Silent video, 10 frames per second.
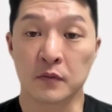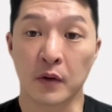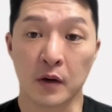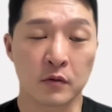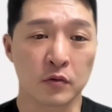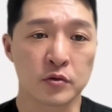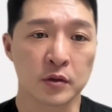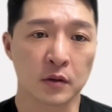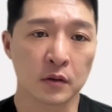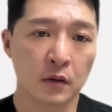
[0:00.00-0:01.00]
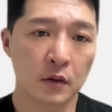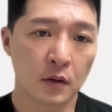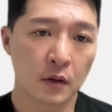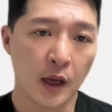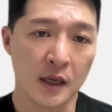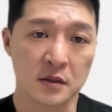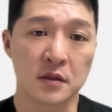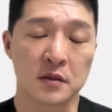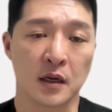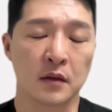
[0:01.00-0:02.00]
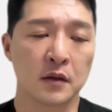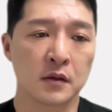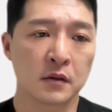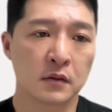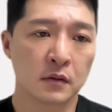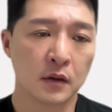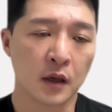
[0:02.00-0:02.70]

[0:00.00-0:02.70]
very crucial as a design leader.